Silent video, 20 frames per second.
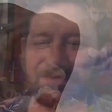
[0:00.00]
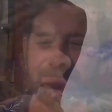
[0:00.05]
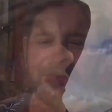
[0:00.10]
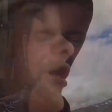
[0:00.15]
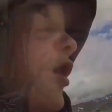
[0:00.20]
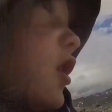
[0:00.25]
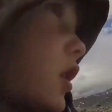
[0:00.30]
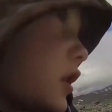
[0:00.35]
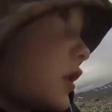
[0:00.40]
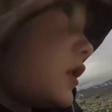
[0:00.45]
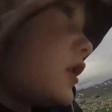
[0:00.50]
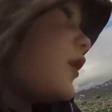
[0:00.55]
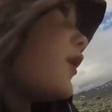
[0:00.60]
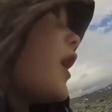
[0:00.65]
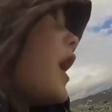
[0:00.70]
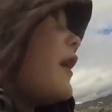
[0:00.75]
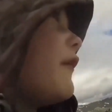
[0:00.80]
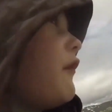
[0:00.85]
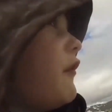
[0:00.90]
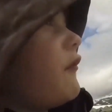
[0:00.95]
As long as you're
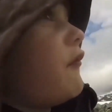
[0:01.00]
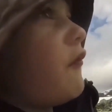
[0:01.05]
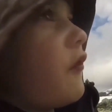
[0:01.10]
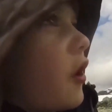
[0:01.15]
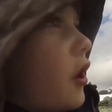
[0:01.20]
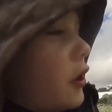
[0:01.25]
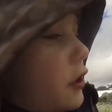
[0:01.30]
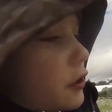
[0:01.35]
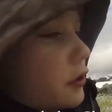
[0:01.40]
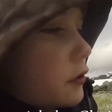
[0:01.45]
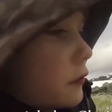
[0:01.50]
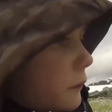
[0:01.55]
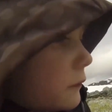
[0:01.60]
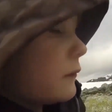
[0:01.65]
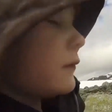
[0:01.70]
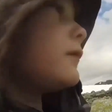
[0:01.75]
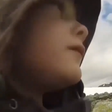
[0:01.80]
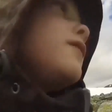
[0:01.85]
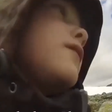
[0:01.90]
having fun,